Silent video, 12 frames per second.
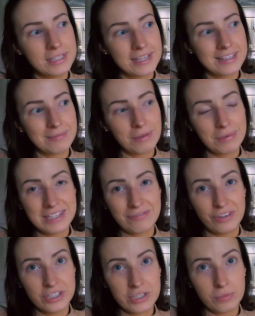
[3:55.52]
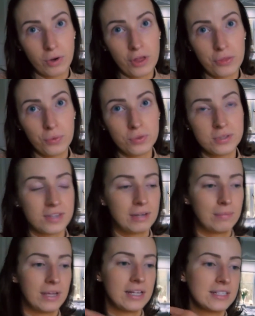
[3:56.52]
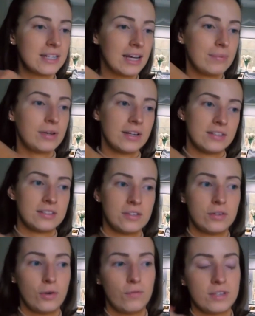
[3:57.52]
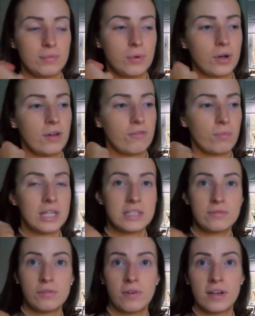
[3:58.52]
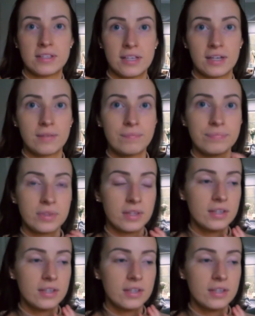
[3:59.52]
my day's gonna be a bit different to what I thought it was gonna be today because obviously I'm not going for my interview first thing.